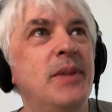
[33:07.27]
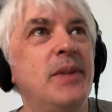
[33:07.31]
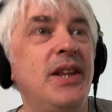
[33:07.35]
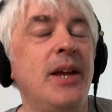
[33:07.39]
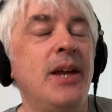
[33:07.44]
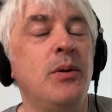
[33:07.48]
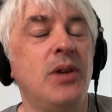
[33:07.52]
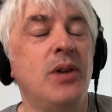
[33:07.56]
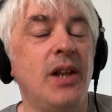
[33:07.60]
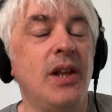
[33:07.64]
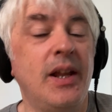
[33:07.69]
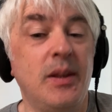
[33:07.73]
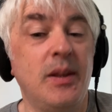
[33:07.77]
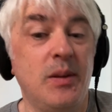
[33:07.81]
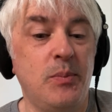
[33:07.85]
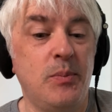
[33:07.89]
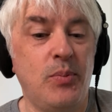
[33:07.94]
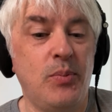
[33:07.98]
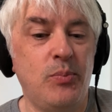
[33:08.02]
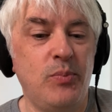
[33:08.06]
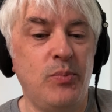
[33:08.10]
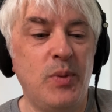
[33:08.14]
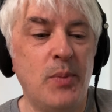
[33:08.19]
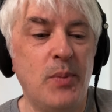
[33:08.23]
I mean, they were like
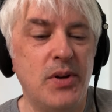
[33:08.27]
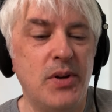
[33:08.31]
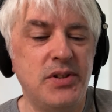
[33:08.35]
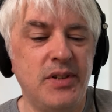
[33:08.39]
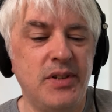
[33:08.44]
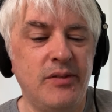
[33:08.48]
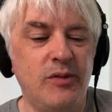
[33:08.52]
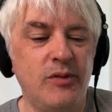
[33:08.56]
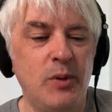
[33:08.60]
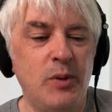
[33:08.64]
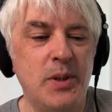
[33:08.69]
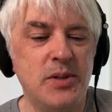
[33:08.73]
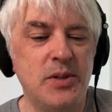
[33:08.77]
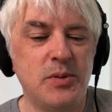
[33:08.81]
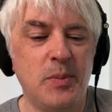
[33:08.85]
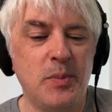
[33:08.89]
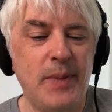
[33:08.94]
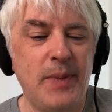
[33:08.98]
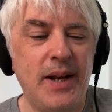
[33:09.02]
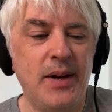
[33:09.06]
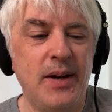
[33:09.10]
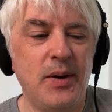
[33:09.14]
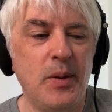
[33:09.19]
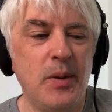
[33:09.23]
the most
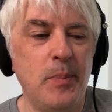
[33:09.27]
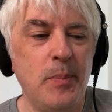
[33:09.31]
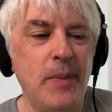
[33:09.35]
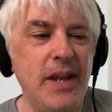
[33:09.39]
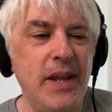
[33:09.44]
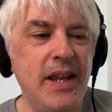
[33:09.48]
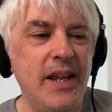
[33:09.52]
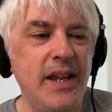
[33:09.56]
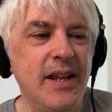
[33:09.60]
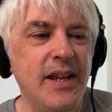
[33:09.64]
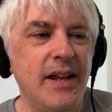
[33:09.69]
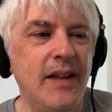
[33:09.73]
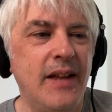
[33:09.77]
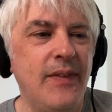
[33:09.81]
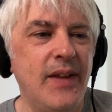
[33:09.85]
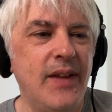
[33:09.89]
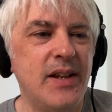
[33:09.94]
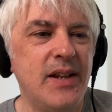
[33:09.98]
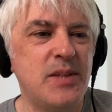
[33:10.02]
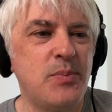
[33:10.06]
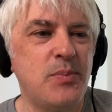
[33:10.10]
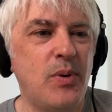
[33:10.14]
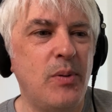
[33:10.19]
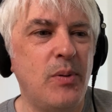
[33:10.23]
influential band on me, and
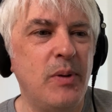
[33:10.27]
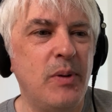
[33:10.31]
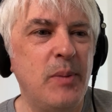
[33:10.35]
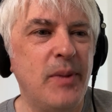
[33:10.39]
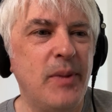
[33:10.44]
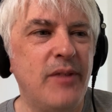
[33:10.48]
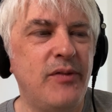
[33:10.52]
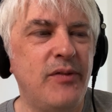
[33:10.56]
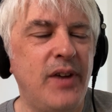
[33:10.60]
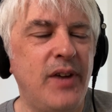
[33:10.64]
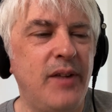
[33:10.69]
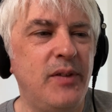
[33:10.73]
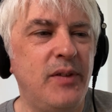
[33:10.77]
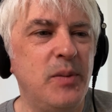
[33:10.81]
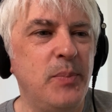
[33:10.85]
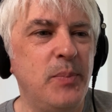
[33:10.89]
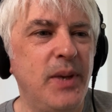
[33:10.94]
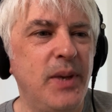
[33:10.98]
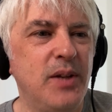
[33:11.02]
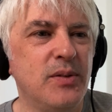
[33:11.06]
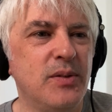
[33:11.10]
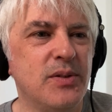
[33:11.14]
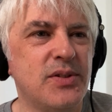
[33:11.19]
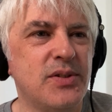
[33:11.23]
that's probably my
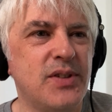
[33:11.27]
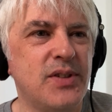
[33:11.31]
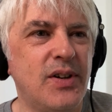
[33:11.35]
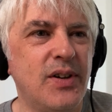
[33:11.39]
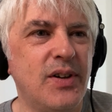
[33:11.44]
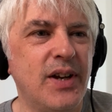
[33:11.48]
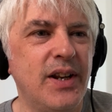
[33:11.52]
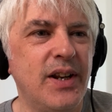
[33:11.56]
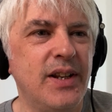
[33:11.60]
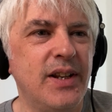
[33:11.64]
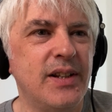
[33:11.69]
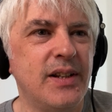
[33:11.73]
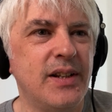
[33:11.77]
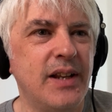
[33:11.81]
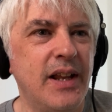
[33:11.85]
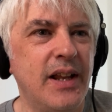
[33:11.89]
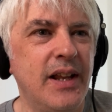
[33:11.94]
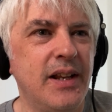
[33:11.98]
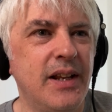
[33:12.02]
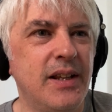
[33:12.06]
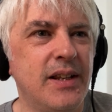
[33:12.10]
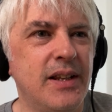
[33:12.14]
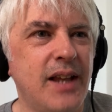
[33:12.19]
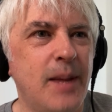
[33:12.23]
favorite Beatles song, and it
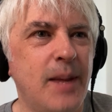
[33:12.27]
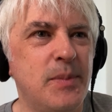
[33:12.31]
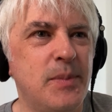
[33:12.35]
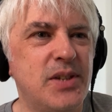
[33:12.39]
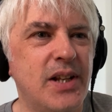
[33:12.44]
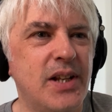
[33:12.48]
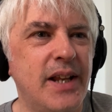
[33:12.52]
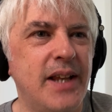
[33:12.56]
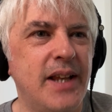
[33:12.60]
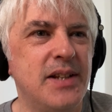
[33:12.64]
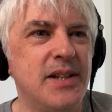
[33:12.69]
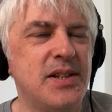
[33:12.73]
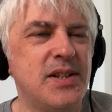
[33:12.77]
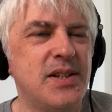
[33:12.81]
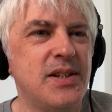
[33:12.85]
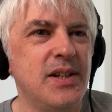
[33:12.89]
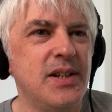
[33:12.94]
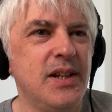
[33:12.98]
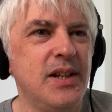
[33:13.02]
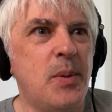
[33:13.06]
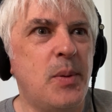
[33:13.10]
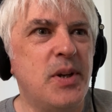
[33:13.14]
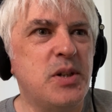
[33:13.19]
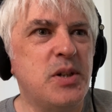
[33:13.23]

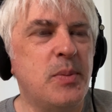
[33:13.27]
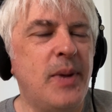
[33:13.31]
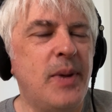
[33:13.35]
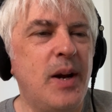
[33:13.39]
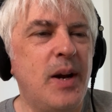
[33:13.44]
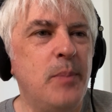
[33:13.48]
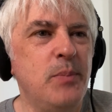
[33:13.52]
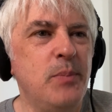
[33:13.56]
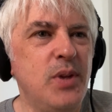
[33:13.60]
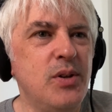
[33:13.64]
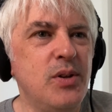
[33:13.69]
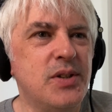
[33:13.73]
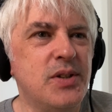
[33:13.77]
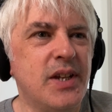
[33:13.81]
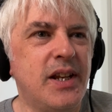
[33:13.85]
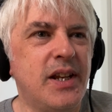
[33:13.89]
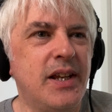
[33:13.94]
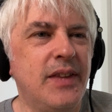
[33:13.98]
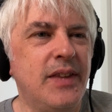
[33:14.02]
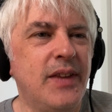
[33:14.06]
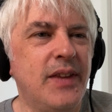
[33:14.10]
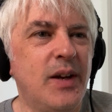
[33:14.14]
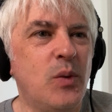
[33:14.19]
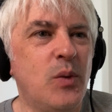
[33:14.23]
encapsulates so much about
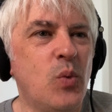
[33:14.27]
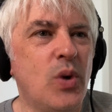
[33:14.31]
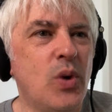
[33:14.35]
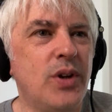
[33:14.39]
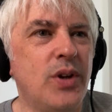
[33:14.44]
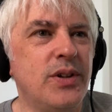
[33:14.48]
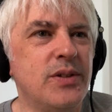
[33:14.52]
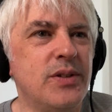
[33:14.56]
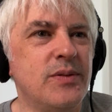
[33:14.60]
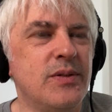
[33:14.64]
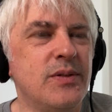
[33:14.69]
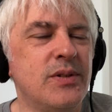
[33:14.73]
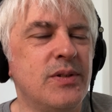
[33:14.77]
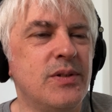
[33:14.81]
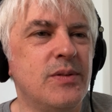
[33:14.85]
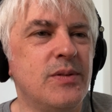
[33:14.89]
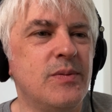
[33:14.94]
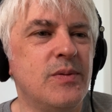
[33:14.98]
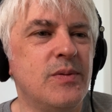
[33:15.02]
music in that one